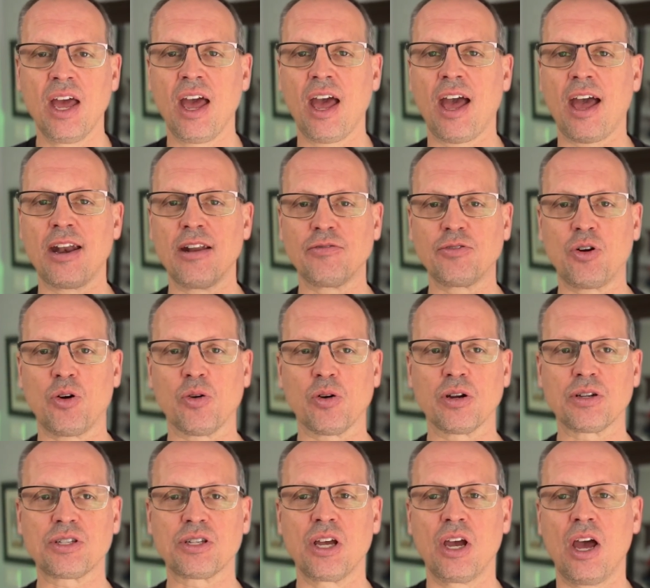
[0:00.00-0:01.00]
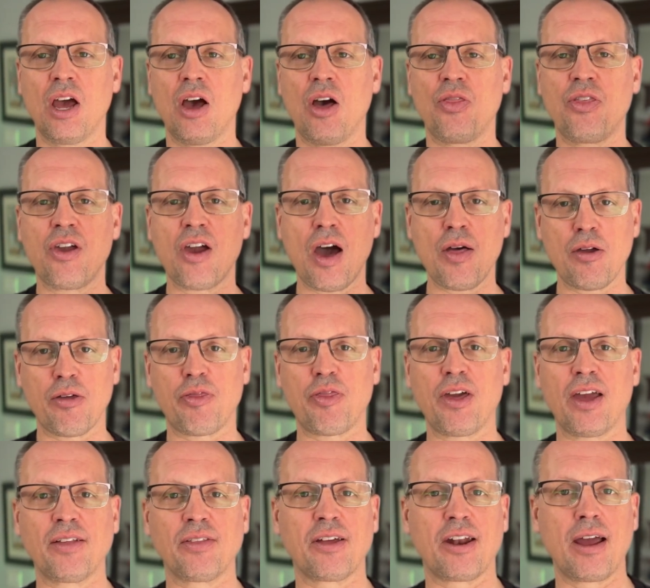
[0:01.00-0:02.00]
And of course, the other
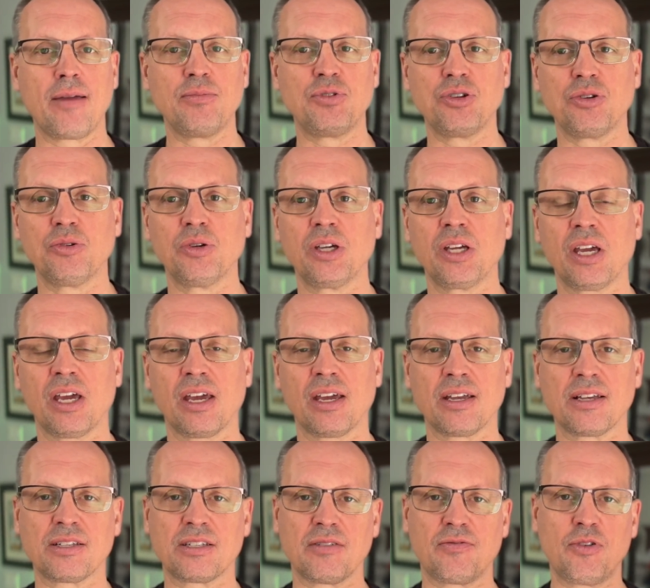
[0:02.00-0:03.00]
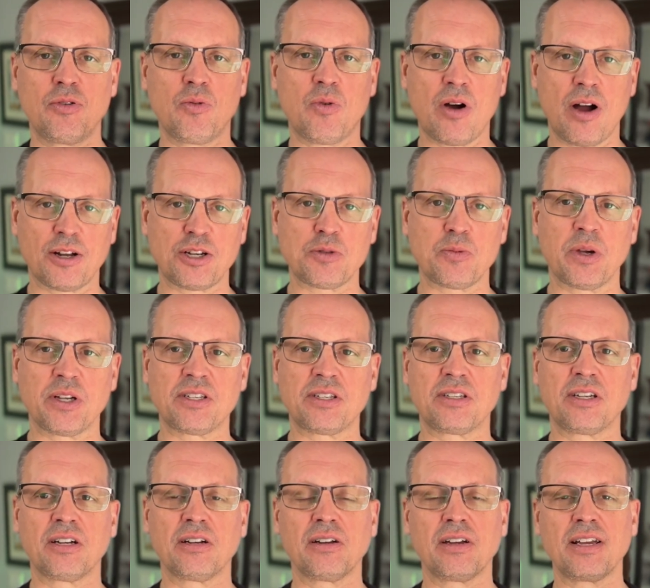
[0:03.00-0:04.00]
thing that I'm doing is, if you watch my
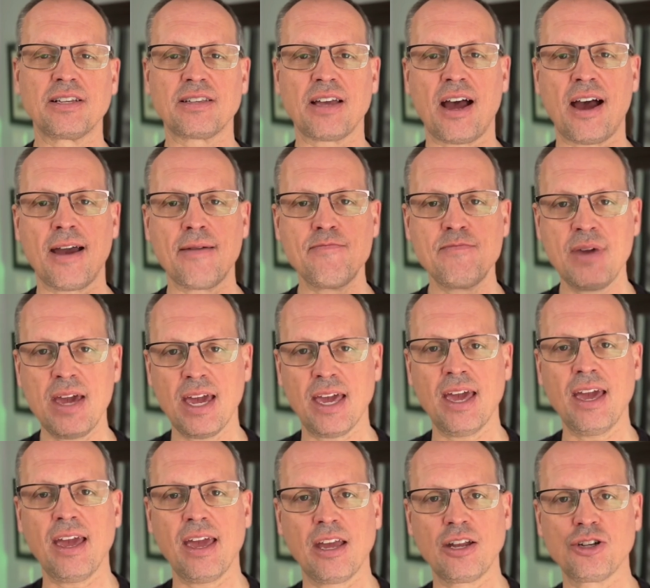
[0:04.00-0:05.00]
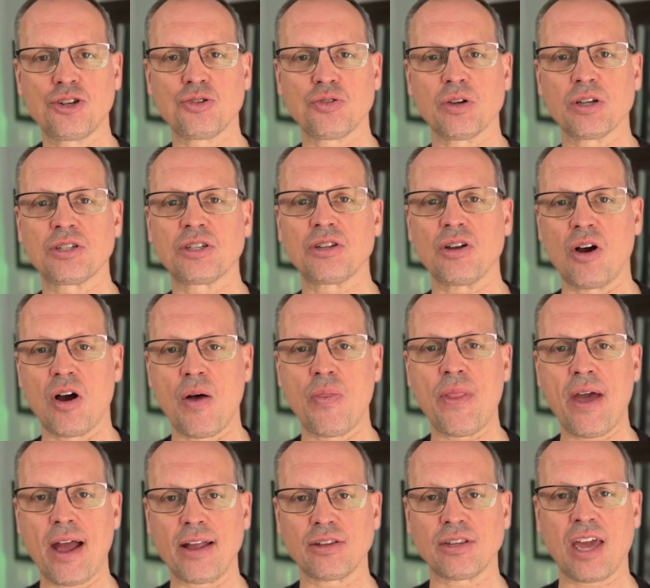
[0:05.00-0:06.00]
series, I'm making interest on
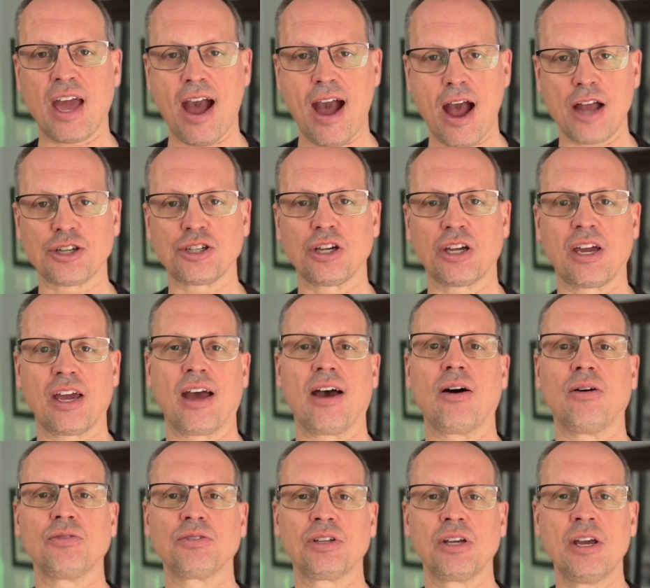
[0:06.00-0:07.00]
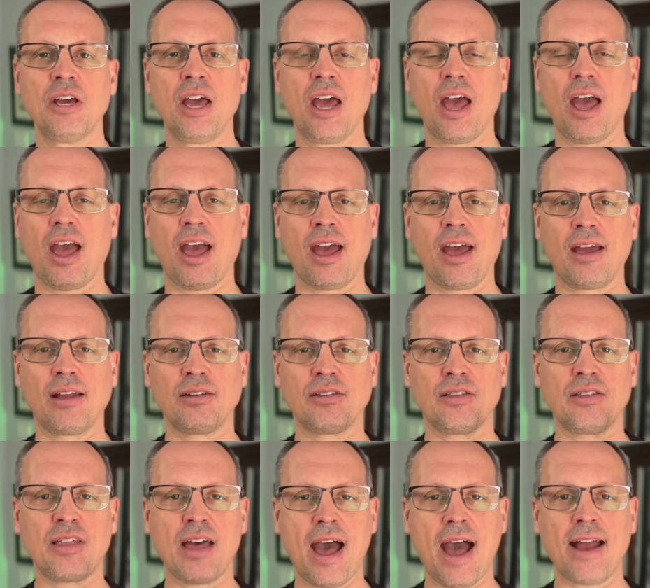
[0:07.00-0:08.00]
that cash account, and
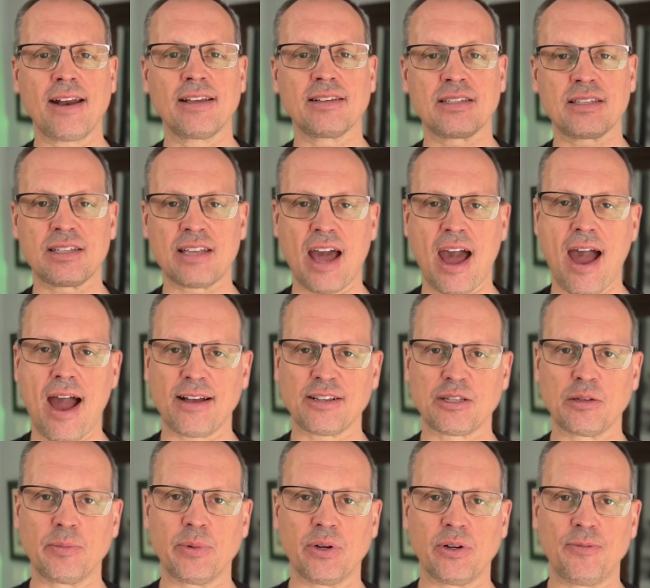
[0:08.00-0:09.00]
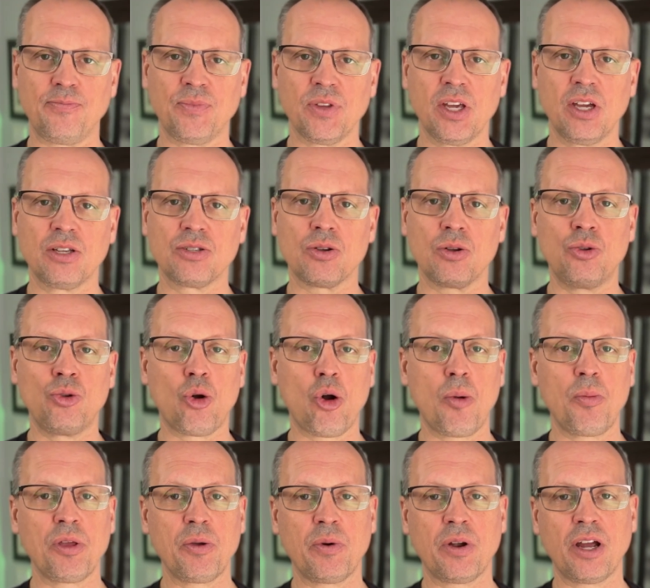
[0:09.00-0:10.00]
that is taxable. So
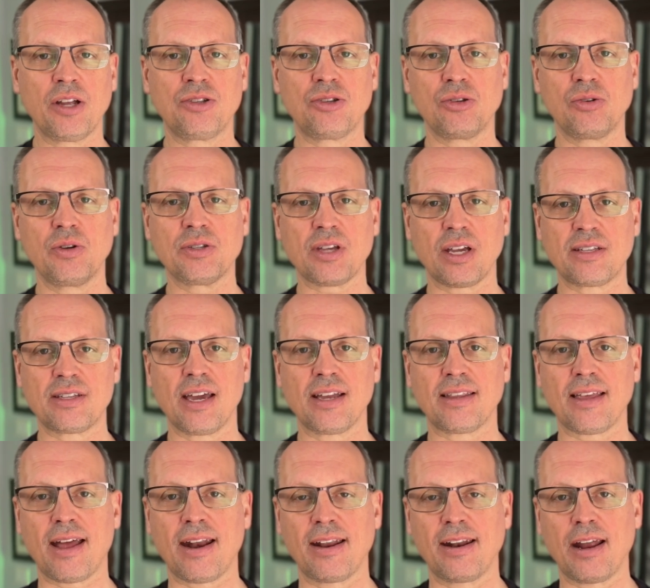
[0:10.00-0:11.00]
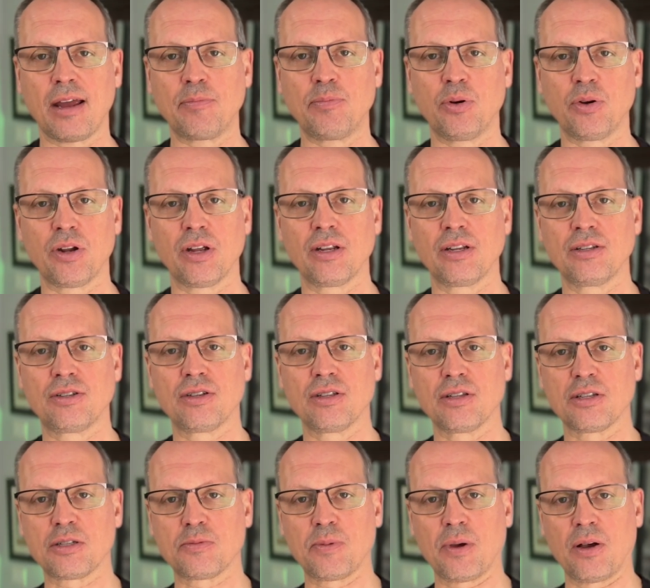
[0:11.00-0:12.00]
normally what I do is I take that and I put it into the
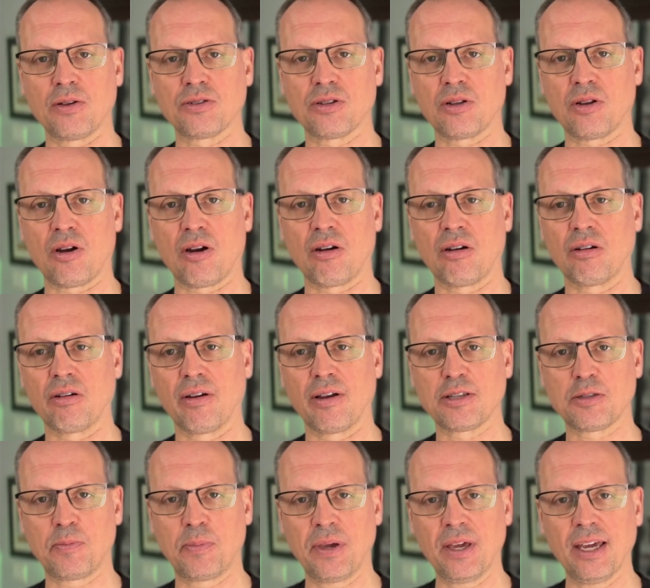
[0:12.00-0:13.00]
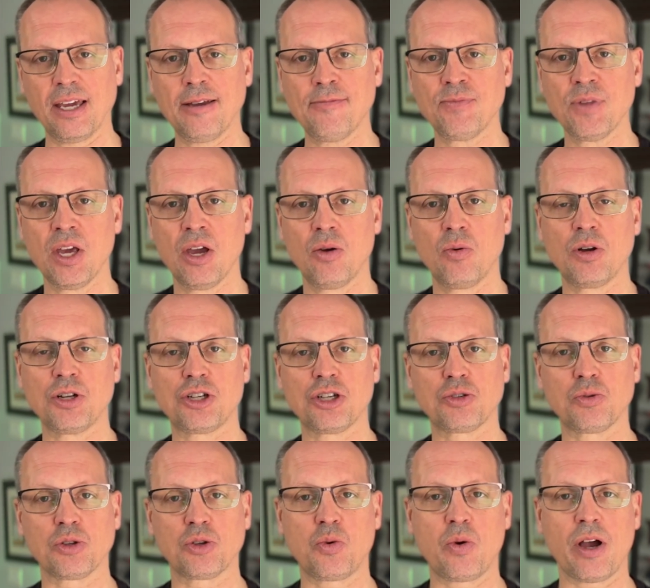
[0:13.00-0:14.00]
Spousal RRSP, which is
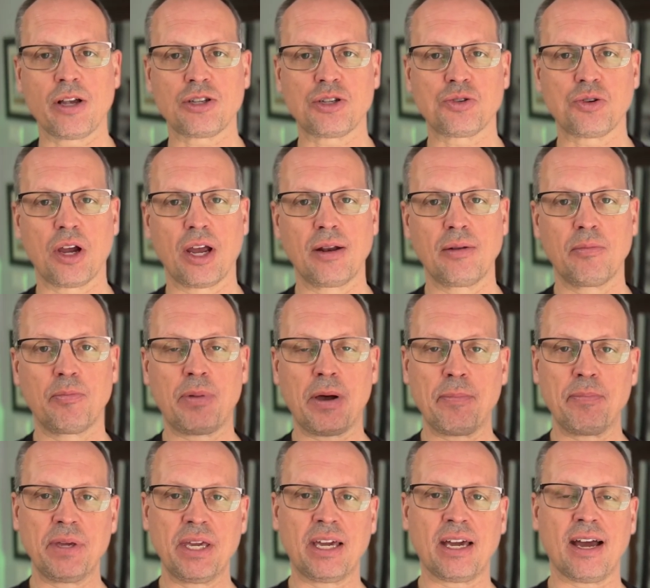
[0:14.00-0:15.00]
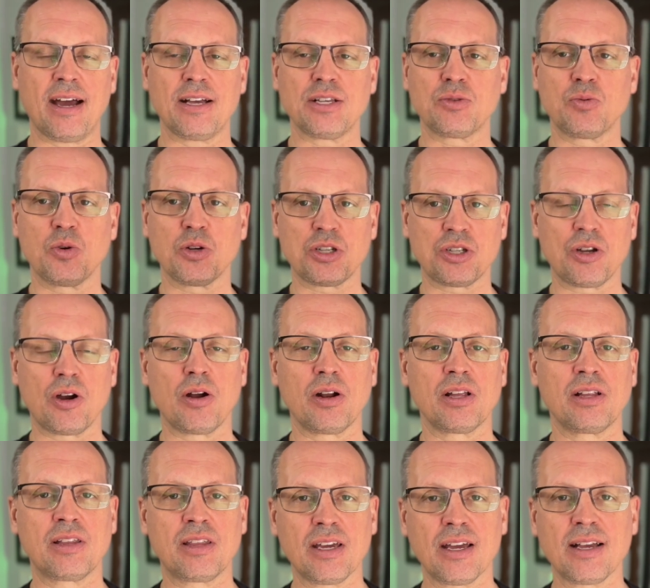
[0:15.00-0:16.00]
with Questrade. But because we're
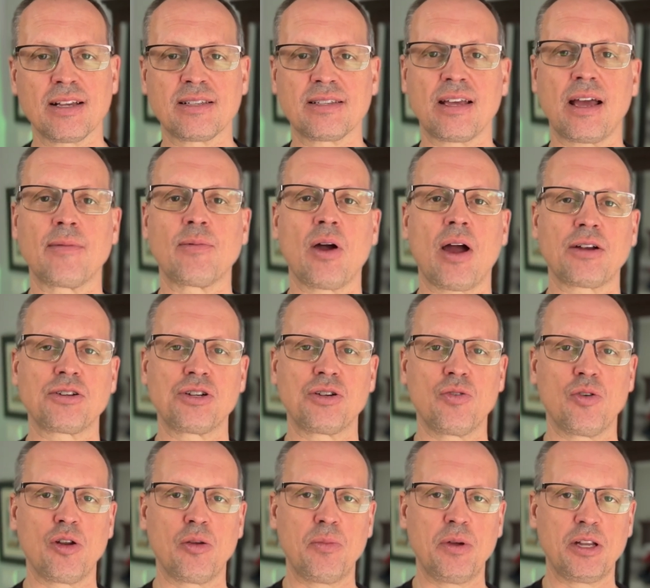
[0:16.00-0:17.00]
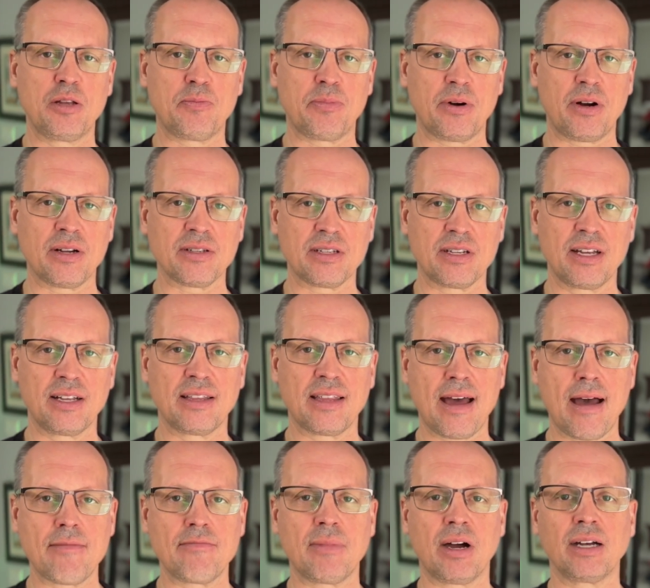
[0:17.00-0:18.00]
starting this, I'm actually going to be depositing
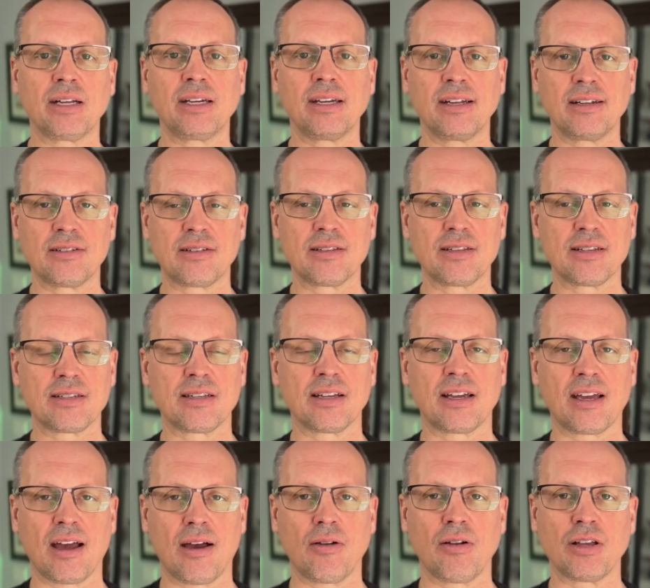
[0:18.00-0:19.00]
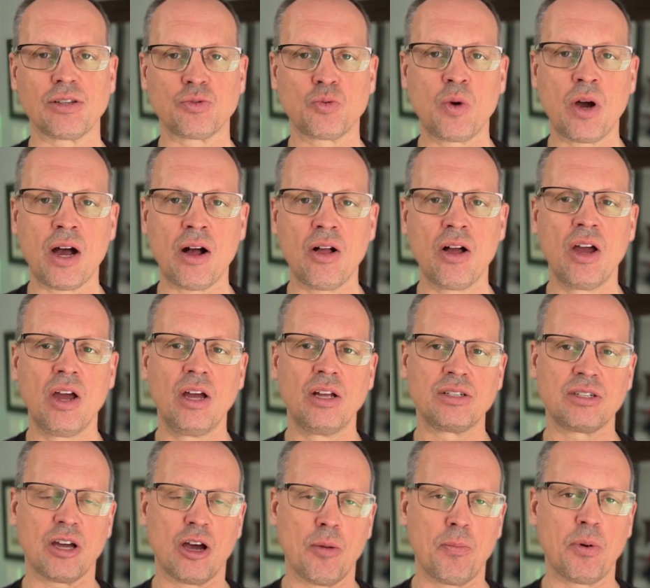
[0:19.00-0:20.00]
that money into this account as well
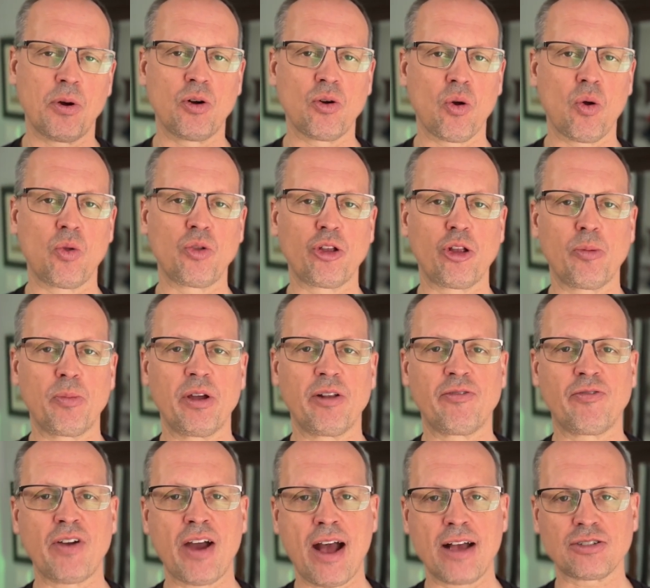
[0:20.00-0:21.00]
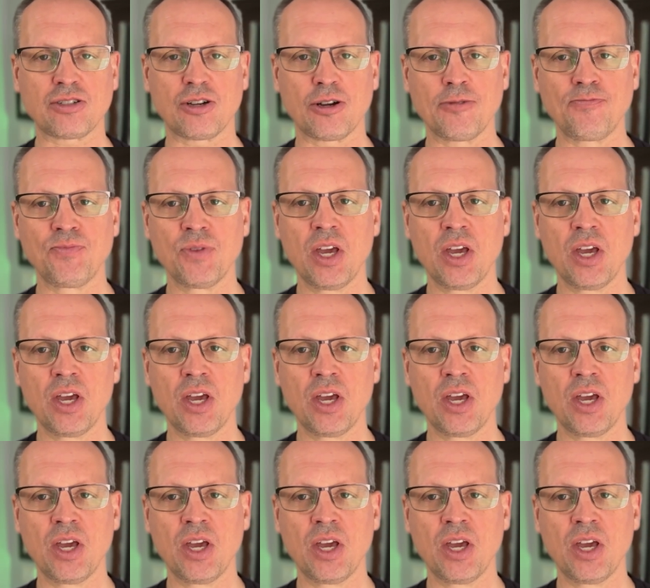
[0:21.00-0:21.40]
to help it grow a little bit faster.